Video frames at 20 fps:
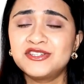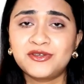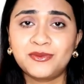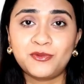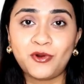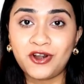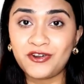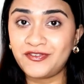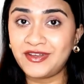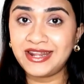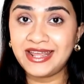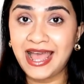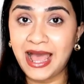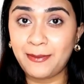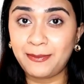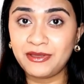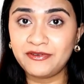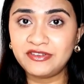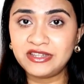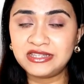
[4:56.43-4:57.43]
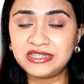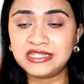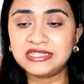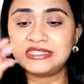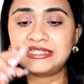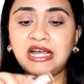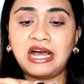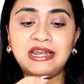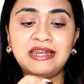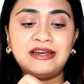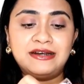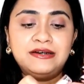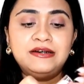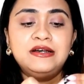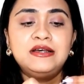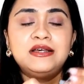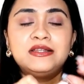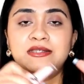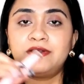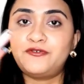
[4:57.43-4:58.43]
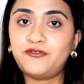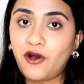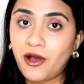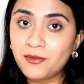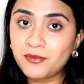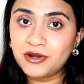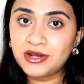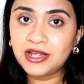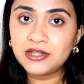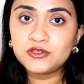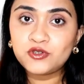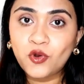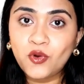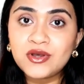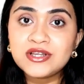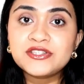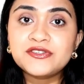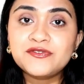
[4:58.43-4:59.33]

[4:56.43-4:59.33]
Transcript: So I'm not very happy with this color. The formula though